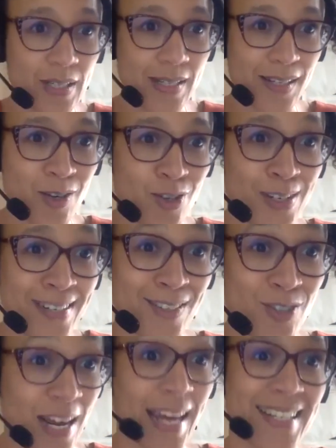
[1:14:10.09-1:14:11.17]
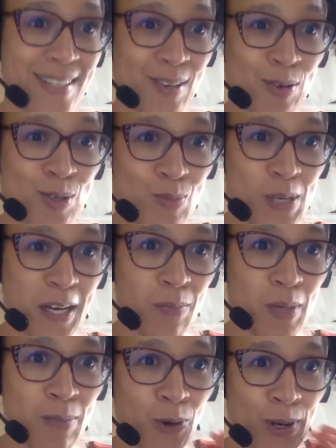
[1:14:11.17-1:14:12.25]
discussion in the chat is also
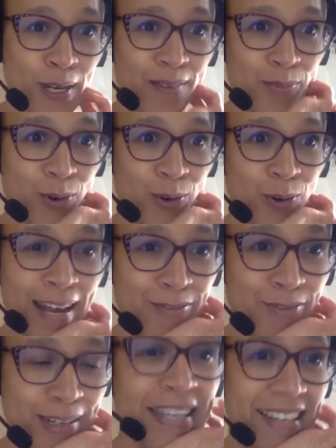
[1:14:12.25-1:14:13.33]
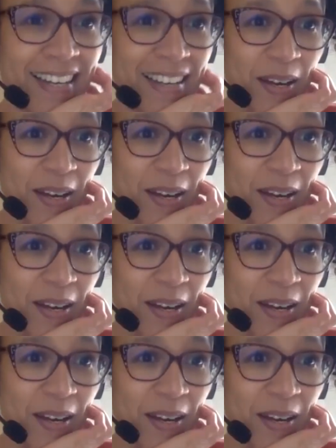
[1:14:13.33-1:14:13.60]
becoming more lively.